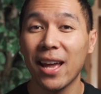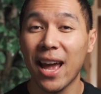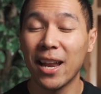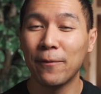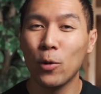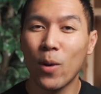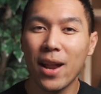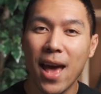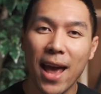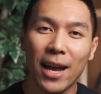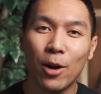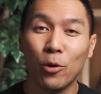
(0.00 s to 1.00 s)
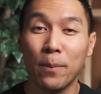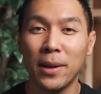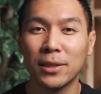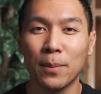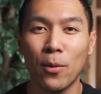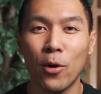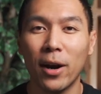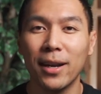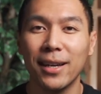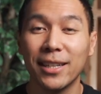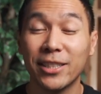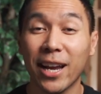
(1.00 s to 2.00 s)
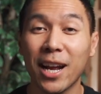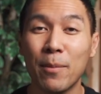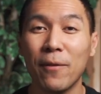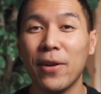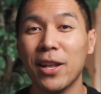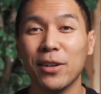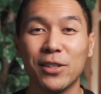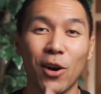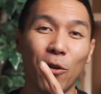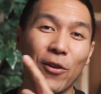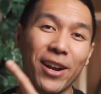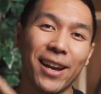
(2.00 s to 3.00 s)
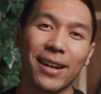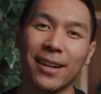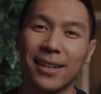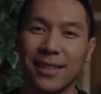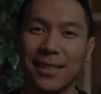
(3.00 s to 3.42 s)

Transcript: And if you want to hang out with me some more, check out my videos over here.